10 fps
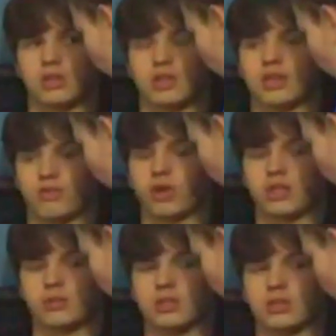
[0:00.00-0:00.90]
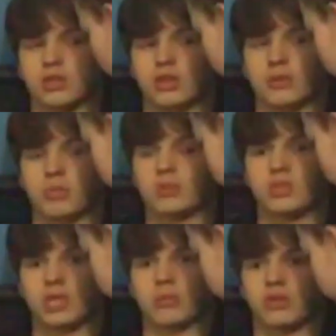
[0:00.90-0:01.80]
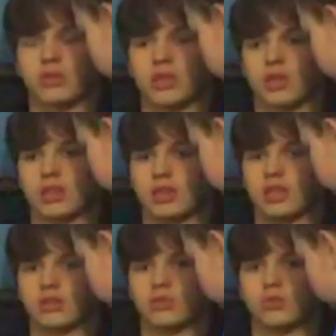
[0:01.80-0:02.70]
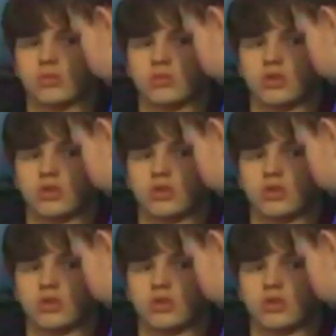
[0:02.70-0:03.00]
Then right next to each other. But it was the same area, they're like, they're next door.